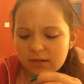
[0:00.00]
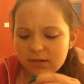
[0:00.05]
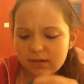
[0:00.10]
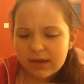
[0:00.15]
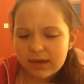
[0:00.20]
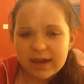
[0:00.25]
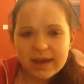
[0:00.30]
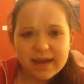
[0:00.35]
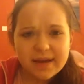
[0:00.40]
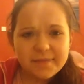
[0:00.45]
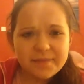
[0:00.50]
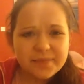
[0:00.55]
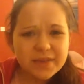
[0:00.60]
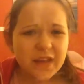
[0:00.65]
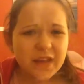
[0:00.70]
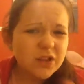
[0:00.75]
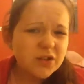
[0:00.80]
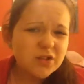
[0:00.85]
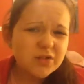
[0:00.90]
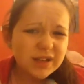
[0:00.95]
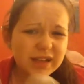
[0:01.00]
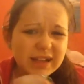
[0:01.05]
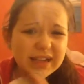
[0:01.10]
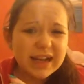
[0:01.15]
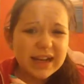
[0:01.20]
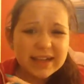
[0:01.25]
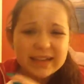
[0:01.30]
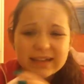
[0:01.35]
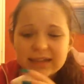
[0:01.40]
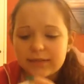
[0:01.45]
yeah, I just really
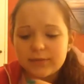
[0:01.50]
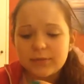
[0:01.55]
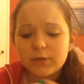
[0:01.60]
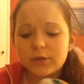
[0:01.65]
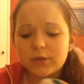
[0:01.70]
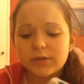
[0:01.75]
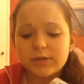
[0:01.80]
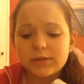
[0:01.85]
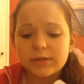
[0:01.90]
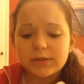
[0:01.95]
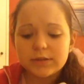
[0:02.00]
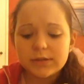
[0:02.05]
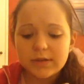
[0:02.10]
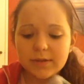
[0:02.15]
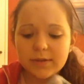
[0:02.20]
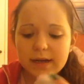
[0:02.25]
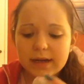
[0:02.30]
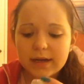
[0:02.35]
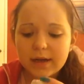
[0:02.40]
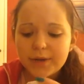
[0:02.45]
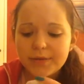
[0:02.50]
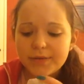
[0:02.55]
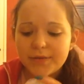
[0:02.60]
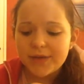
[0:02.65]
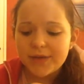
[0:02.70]
like these ones. So I got